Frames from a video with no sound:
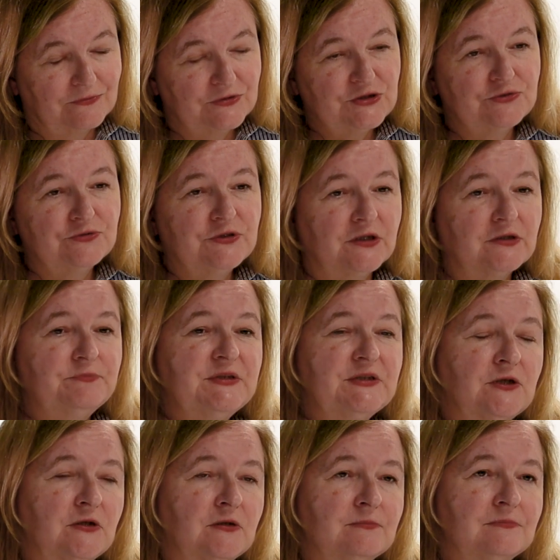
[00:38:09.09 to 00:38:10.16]
We should not
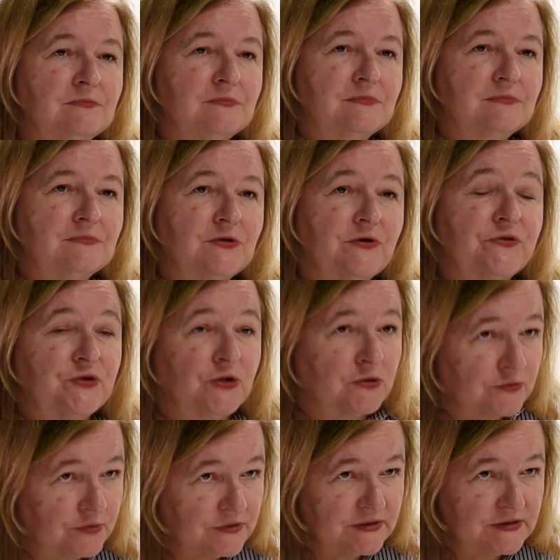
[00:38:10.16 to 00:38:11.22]
become
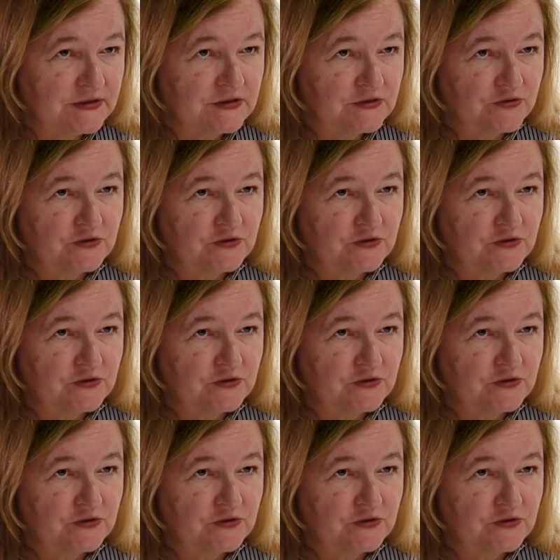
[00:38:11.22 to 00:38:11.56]
autocracies